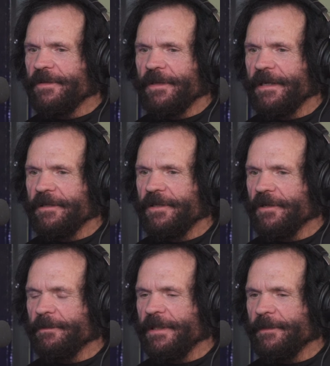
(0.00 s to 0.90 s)
tell like
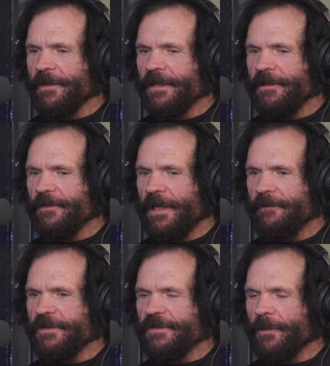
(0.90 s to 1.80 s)
young people to get
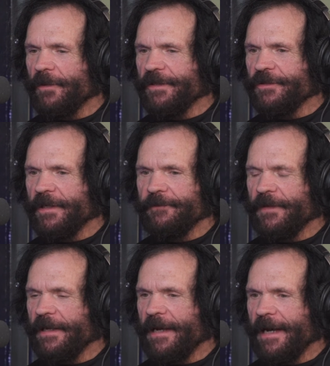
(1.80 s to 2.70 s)
involved in sports, try to
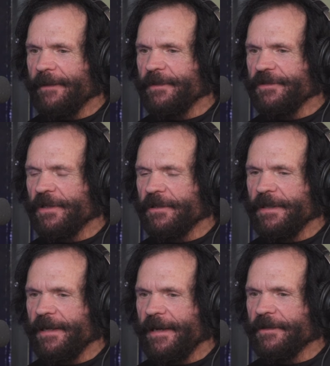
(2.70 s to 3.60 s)
find hobbies, try to
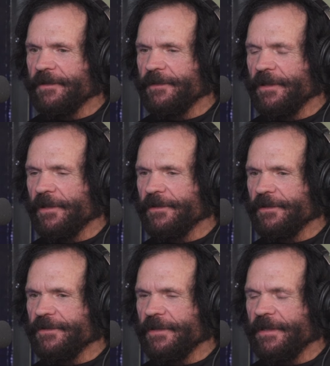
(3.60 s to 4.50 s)
be active,
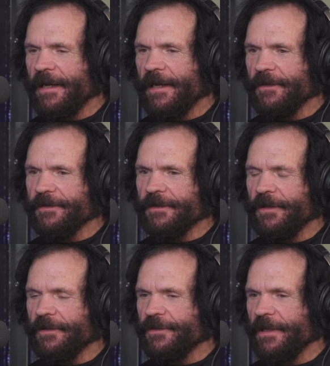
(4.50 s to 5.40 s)
don't sit in the house,
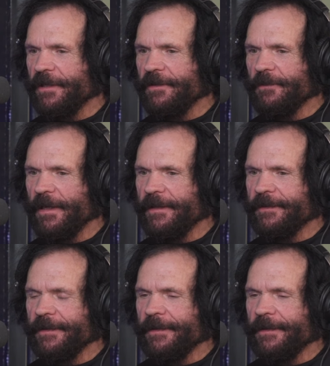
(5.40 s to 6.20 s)
try to eat right,